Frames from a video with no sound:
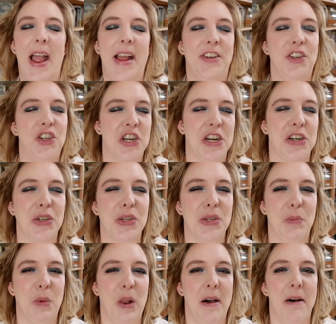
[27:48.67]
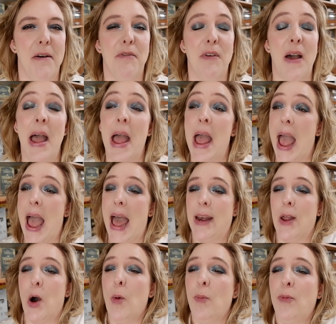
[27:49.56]
and share some love
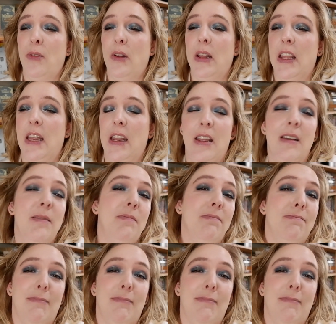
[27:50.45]
and hopefully